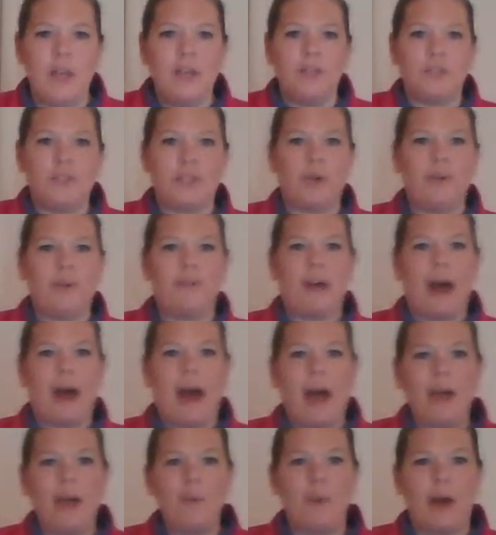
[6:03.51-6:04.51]
So if
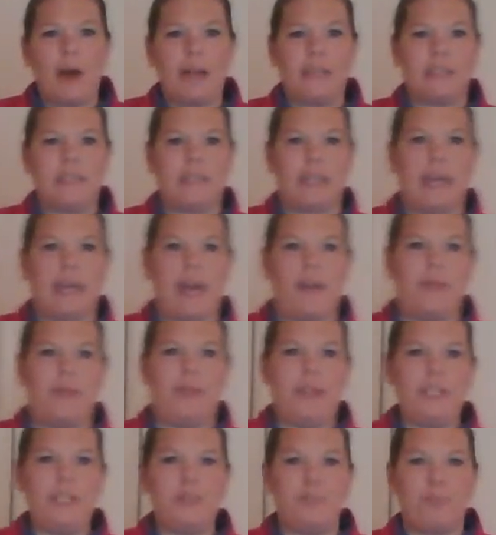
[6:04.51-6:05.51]
I wanted to get
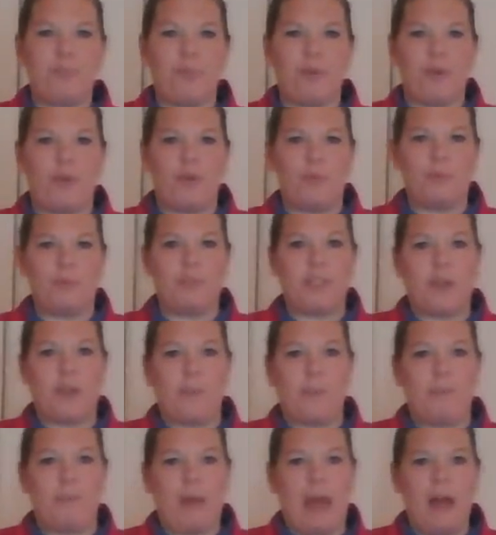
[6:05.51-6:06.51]
this broom
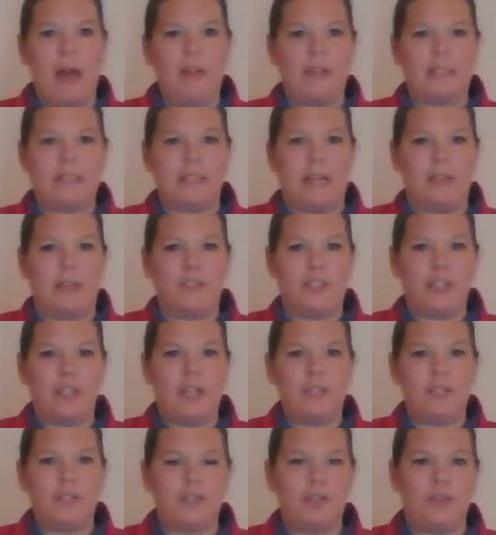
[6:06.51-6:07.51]
to balance on
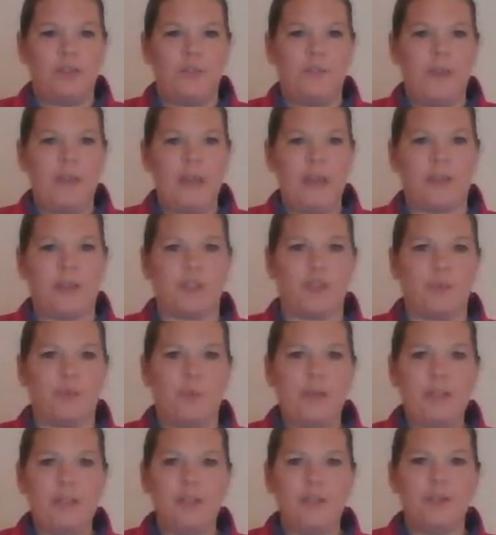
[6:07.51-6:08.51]
just two fingers,
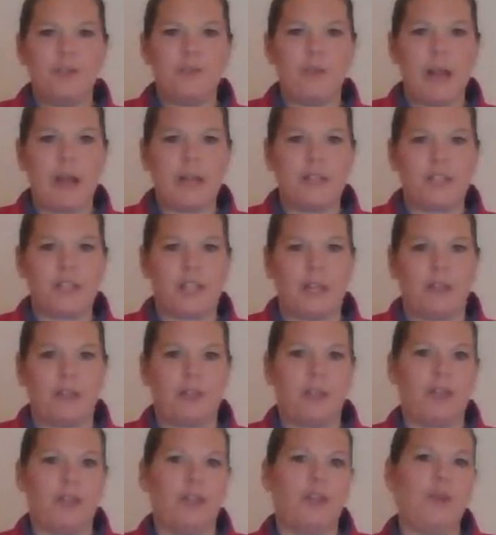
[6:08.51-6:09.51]
which direction
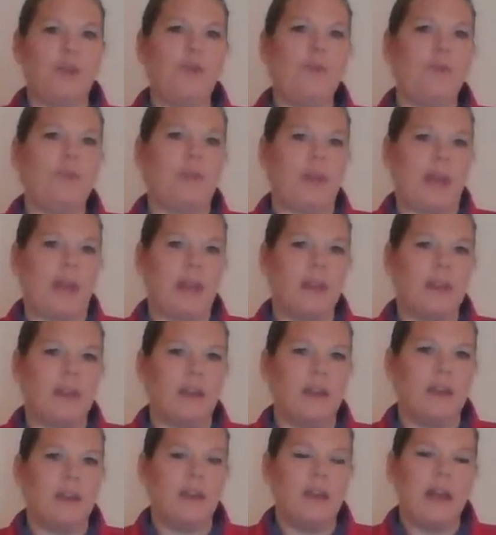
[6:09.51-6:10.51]
do you think
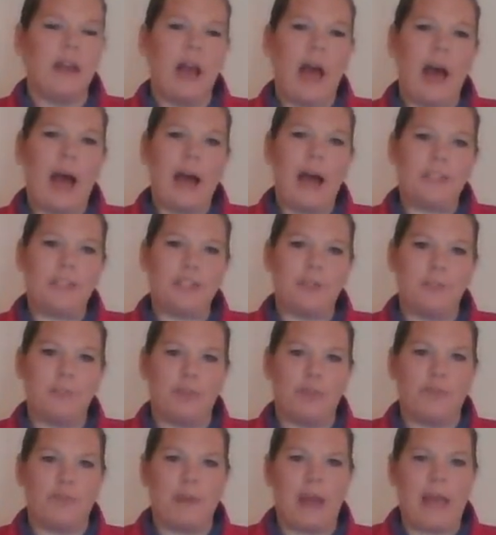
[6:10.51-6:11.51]
I should
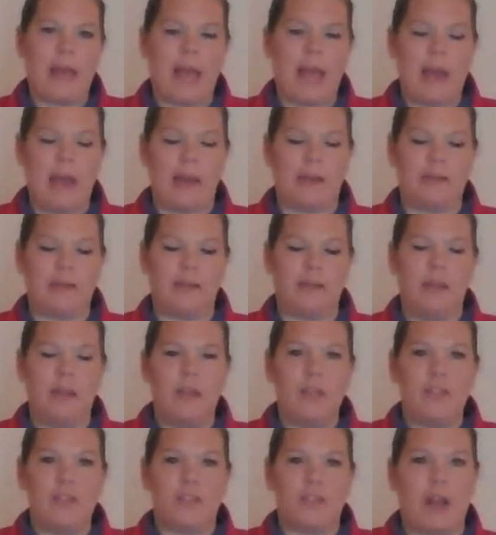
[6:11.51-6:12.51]
move my hand?
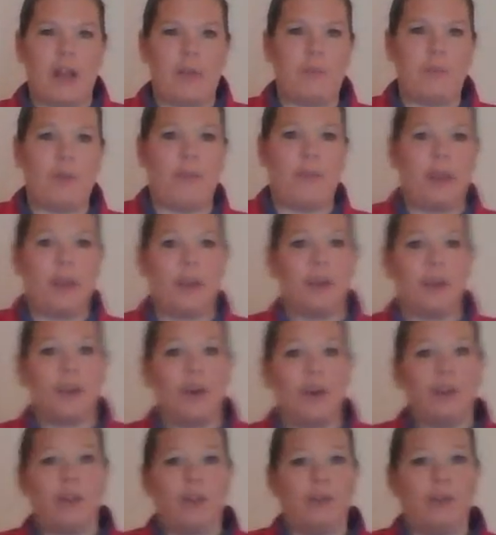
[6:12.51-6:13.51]
Should I move it
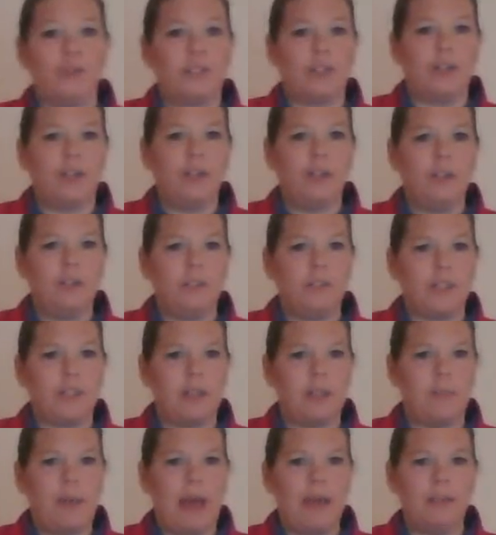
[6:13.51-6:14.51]
closer to
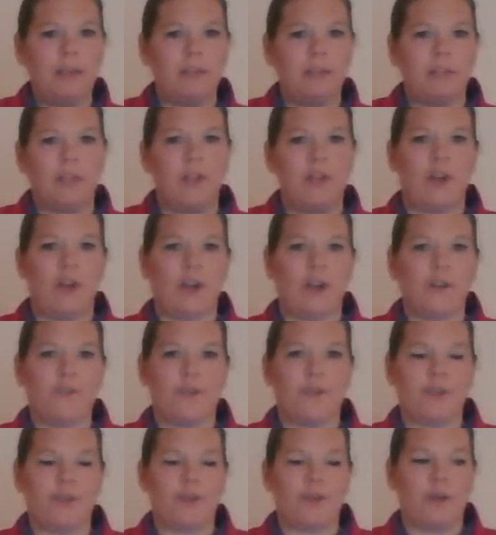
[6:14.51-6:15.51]
the mass or
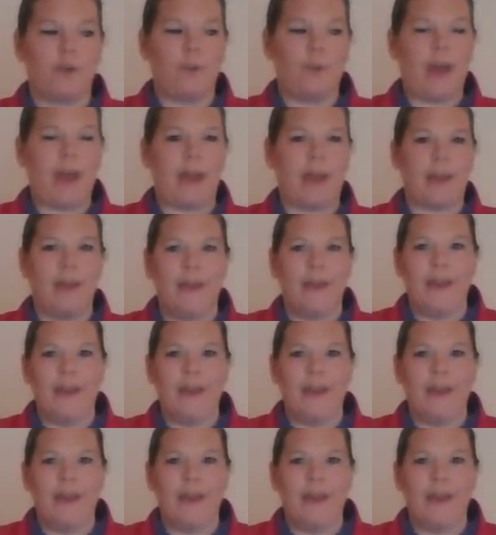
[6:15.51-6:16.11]
further away?